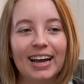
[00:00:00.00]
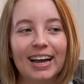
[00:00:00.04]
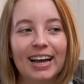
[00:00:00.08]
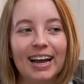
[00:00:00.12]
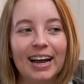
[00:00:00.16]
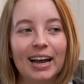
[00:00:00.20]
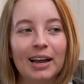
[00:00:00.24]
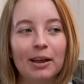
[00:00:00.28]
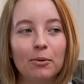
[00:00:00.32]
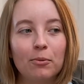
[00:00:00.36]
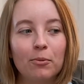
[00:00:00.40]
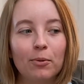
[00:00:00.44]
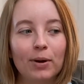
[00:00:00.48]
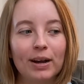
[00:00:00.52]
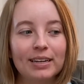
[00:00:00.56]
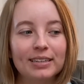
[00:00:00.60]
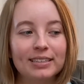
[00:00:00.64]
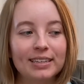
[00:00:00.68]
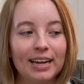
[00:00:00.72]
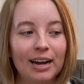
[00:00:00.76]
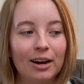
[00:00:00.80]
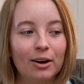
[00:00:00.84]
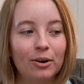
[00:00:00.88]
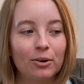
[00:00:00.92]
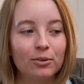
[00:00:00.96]
I went
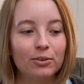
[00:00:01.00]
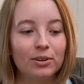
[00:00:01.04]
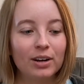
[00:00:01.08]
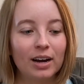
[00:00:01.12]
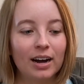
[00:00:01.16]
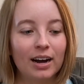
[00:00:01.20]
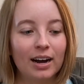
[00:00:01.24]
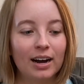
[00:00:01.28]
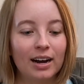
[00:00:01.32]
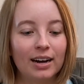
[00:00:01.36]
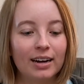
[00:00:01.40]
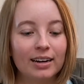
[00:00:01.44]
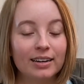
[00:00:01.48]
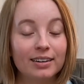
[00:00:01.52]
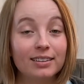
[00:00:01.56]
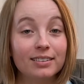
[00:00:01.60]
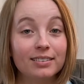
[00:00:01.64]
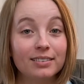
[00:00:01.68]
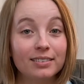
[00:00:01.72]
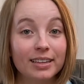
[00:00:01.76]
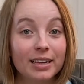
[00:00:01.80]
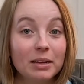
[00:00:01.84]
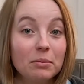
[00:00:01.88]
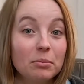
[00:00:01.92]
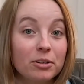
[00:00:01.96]
out on
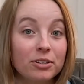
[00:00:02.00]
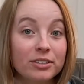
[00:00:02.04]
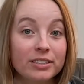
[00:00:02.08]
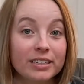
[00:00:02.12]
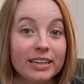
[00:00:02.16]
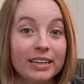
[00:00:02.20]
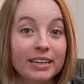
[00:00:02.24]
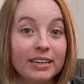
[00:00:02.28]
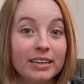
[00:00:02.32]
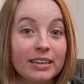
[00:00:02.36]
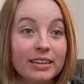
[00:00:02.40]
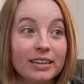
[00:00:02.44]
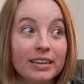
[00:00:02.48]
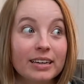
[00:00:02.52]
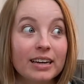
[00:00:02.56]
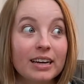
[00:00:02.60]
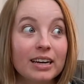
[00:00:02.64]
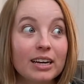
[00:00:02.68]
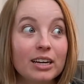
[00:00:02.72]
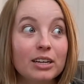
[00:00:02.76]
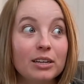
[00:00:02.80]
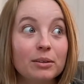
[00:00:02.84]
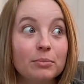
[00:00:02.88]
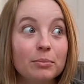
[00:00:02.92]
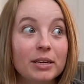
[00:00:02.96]
Labor Day
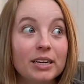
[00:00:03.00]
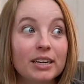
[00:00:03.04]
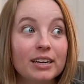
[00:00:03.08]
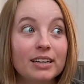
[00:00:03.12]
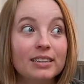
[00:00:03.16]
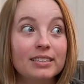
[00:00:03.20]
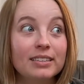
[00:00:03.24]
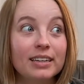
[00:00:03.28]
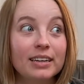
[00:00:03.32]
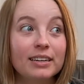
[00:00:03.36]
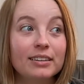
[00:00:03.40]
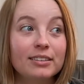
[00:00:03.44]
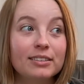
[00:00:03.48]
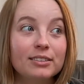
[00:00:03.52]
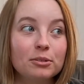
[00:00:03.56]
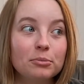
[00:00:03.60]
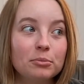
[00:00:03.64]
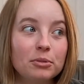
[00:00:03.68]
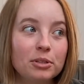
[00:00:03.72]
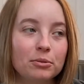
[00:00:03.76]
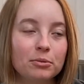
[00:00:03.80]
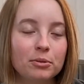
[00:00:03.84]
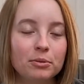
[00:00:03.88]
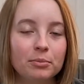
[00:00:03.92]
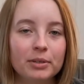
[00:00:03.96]
because I assumed
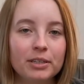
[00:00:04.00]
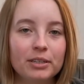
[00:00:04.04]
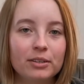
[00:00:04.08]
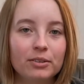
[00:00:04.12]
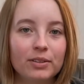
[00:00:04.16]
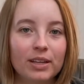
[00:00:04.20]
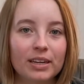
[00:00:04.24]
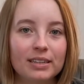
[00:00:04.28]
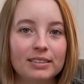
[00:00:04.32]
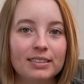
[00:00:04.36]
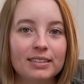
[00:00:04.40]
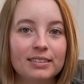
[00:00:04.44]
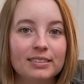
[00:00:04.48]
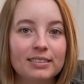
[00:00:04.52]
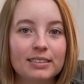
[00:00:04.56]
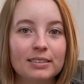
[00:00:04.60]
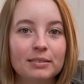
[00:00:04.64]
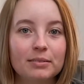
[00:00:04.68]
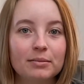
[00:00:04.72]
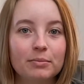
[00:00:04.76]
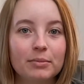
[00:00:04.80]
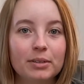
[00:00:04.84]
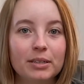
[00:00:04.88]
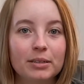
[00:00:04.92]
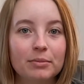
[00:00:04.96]
there would be no lessons,
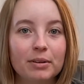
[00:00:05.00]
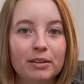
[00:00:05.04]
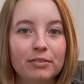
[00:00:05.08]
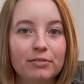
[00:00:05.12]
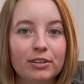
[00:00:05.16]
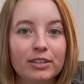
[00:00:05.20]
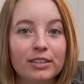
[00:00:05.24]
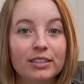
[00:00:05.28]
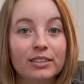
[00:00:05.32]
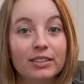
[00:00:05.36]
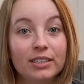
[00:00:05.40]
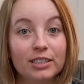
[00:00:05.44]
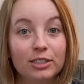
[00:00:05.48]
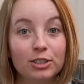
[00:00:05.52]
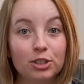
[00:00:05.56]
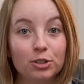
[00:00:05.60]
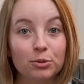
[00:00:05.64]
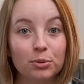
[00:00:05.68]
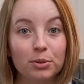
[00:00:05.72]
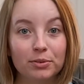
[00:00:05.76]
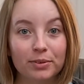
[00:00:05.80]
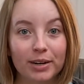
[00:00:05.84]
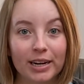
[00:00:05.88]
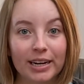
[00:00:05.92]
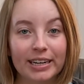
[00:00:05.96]
and me and my friend Alicia
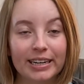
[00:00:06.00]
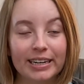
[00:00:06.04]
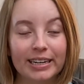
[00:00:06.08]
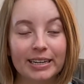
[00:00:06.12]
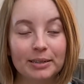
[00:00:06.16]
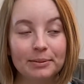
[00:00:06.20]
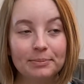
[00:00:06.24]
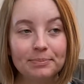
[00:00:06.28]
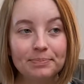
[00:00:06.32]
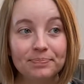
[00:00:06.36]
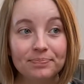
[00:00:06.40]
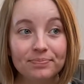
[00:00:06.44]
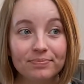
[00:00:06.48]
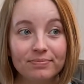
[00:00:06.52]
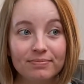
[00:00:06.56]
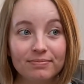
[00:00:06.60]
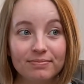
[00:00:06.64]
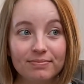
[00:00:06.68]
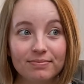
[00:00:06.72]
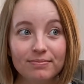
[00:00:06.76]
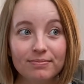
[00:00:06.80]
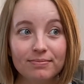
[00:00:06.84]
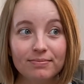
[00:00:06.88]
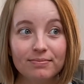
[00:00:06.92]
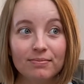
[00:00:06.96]
were riding.
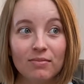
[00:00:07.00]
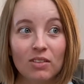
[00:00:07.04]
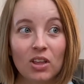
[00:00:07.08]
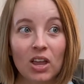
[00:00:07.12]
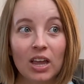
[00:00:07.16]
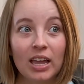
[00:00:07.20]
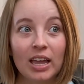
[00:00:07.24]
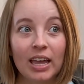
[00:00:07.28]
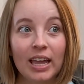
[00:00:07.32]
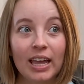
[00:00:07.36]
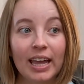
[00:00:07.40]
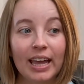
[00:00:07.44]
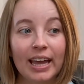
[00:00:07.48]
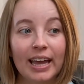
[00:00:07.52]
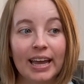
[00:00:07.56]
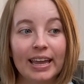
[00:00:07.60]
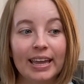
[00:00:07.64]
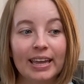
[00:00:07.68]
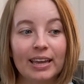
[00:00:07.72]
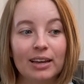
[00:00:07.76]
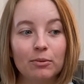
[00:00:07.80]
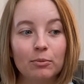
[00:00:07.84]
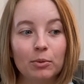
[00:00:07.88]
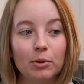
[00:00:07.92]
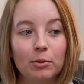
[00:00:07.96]

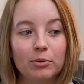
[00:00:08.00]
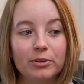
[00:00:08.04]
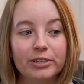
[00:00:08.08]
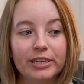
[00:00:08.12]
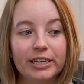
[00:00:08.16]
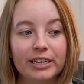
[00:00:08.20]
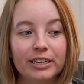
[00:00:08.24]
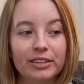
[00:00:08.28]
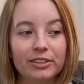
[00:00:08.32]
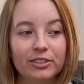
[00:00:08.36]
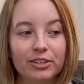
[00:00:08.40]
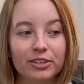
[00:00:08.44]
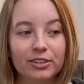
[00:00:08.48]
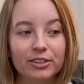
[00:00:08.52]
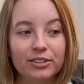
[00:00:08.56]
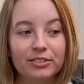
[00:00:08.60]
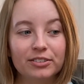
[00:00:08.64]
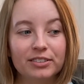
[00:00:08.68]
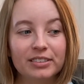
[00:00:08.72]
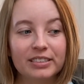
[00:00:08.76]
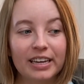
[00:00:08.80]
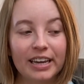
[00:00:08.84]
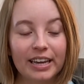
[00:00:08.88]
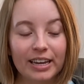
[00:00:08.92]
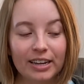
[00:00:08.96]
And we were taking
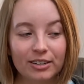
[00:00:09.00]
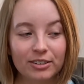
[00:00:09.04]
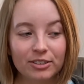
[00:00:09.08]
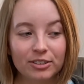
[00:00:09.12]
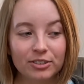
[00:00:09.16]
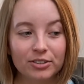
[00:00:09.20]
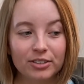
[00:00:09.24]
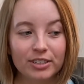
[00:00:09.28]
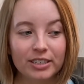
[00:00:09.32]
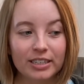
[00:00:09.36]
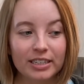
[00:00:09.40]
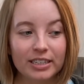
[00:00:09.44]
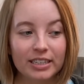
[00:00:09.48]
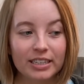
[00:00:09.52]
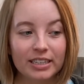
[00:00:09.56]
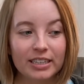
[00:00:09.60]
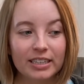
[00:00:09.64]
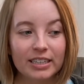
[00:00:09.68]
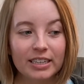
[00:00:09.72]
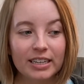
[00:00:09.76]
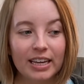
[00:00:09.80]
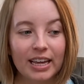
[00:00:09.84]
turns cantering.